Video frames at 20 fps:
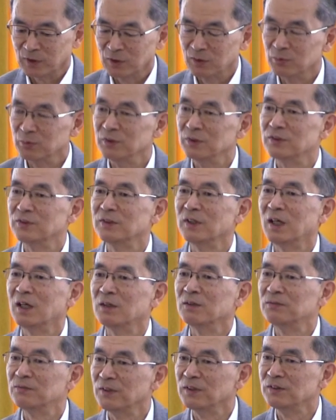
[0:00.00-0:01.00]
with our
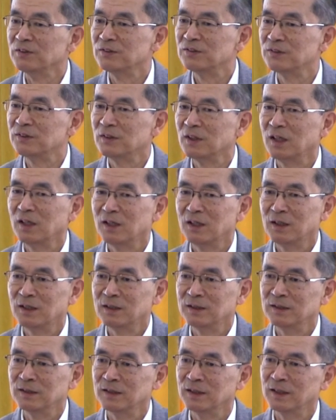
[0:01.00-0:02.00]
faith
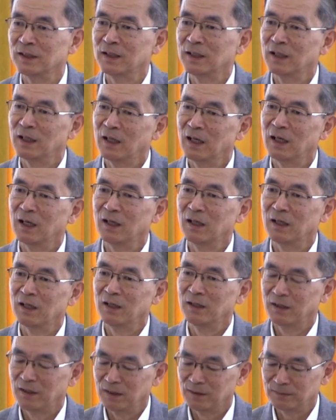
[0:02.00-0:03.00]
and
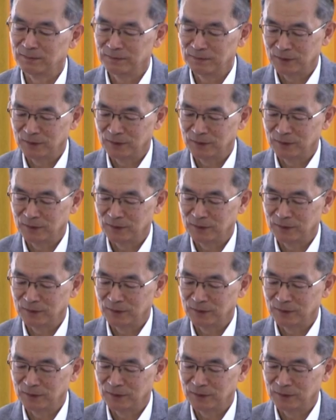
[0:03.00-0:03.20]
love.